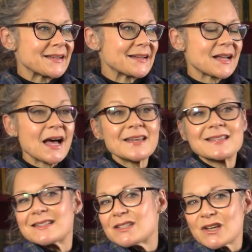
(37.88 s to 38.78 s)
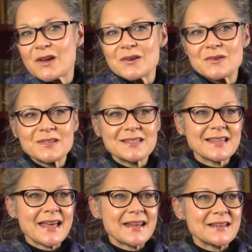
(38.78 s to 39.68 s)
colours and
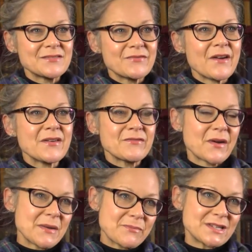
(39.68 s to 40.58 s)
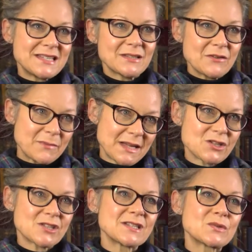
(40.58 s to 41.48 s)
tones, and very, very pretty sort of
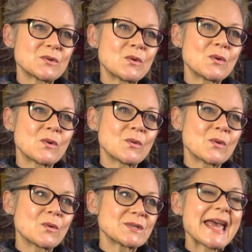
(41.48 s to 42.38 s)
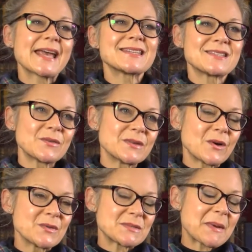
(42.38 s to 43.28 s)
pictures or text on
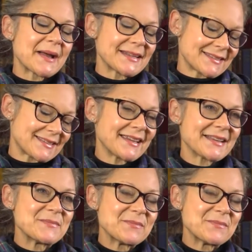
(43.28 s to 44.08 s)
the spines. Yeah.